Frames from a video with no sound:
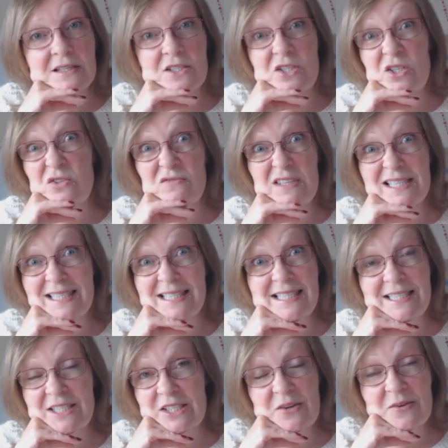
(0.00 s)
Do you really
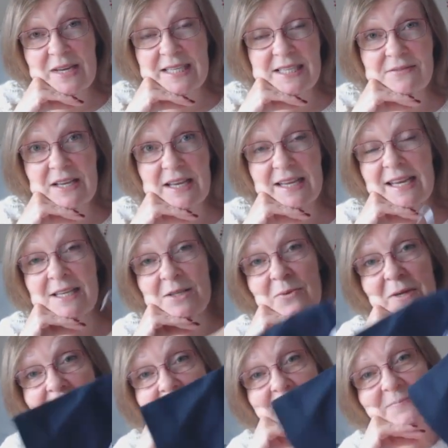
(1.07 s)
need to know any of that?
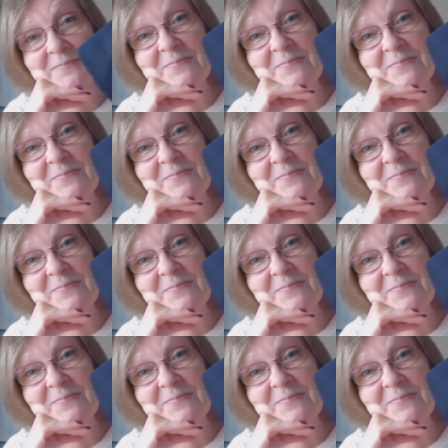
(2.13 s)
Anyway,